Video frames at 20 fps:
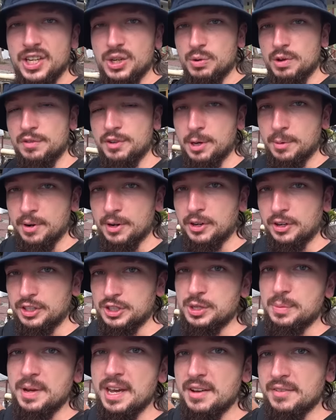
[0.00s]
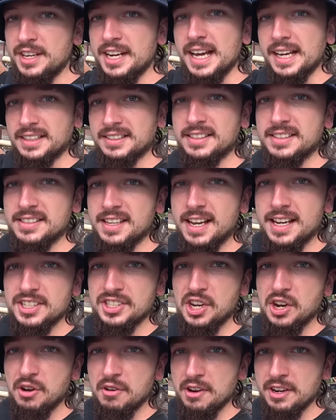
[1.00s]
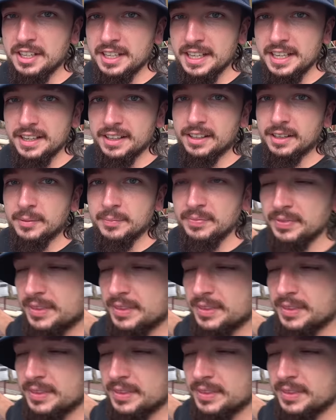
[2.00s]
We've come across a bit of an exercise area in here.